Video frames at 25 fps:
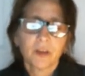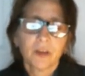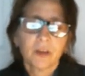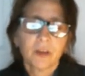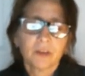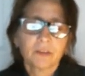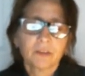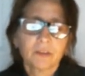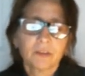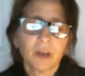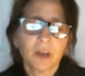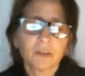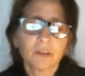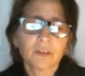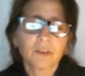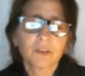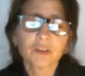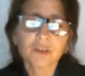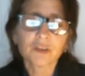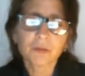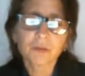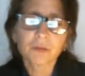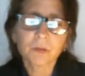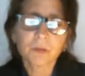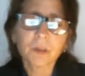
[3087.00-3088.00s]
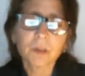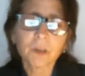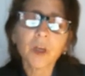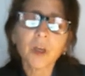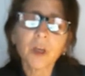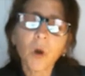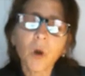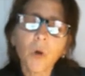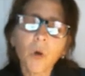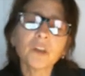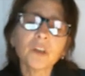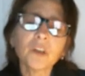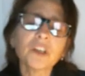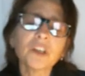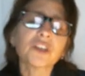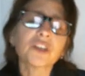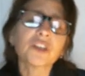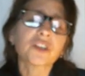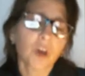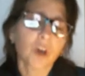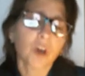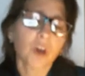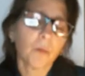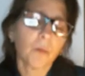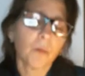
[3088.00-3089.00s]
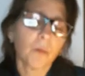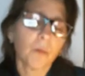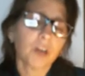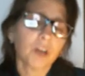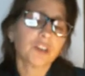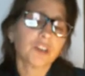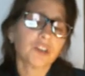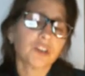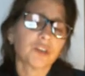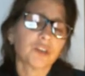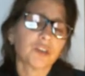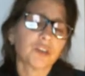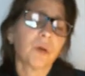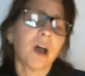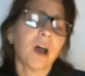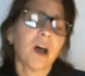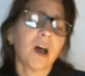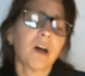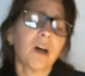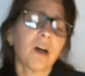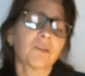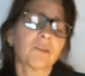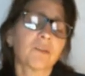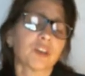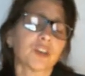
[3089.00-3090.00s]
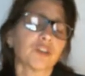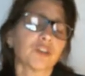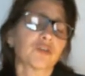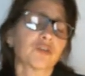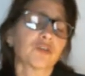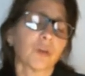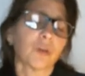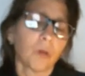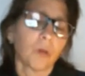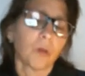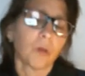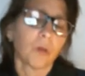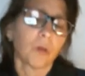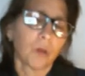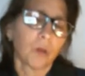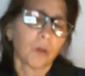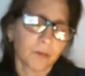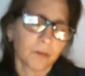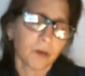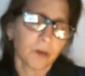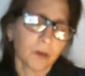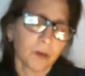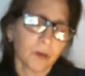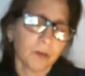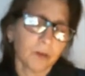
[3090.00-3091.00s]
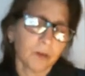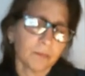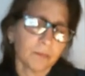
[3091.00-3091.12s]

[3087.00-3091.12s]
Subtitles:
that there's really only so much you have control over,